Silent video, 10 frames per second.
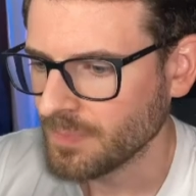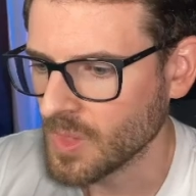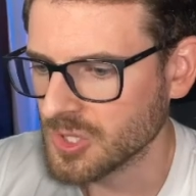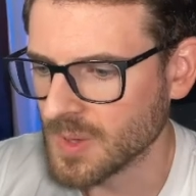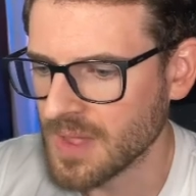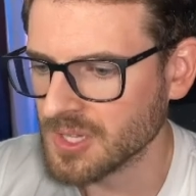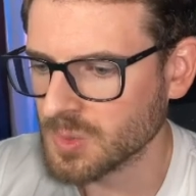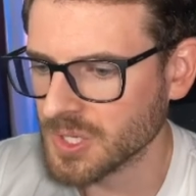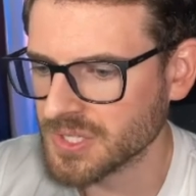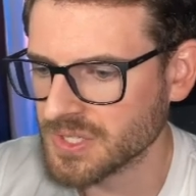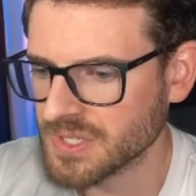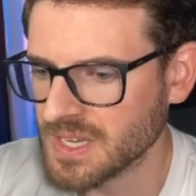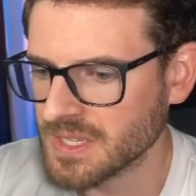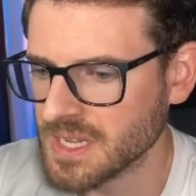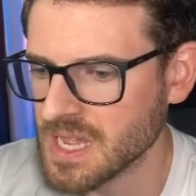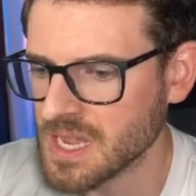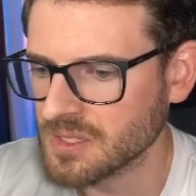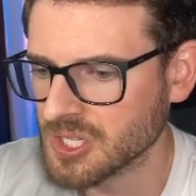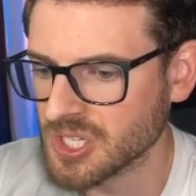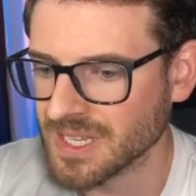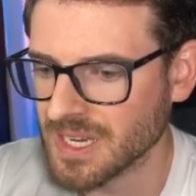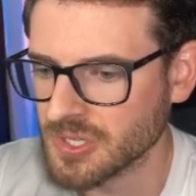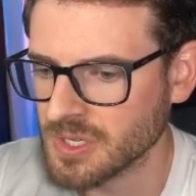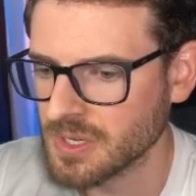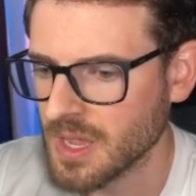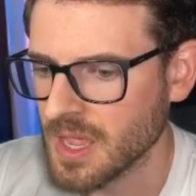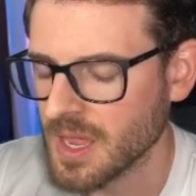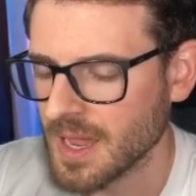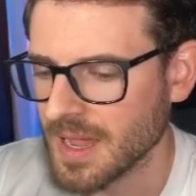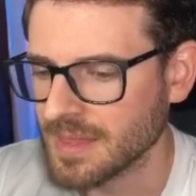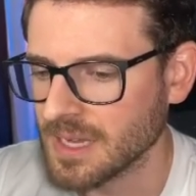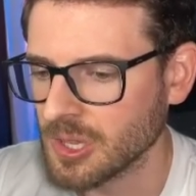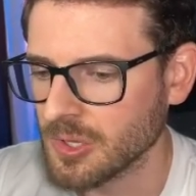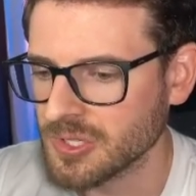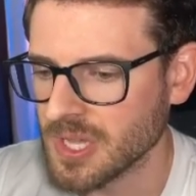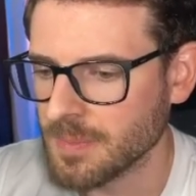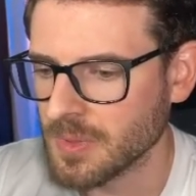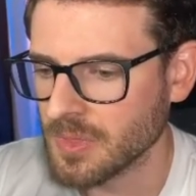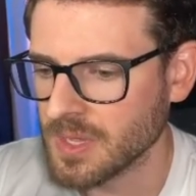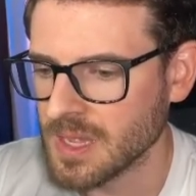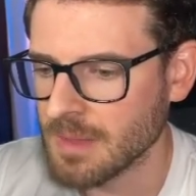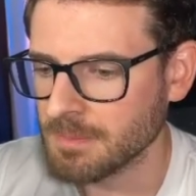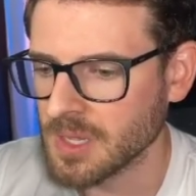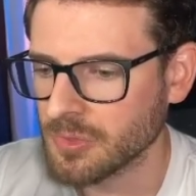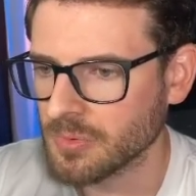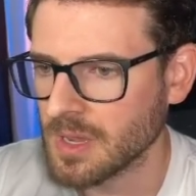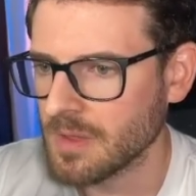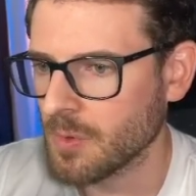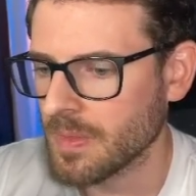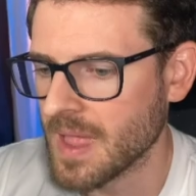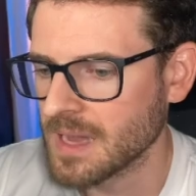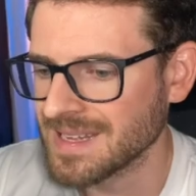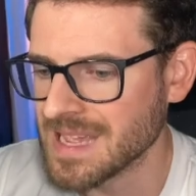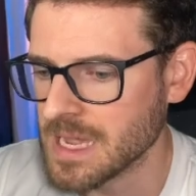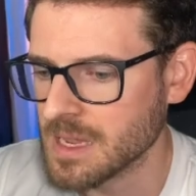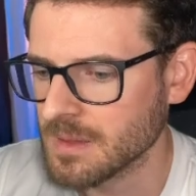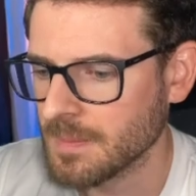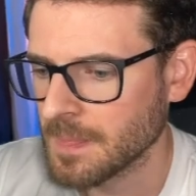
So how this works is it takes in a key such as enter, and then it looks up the MP3 for that key,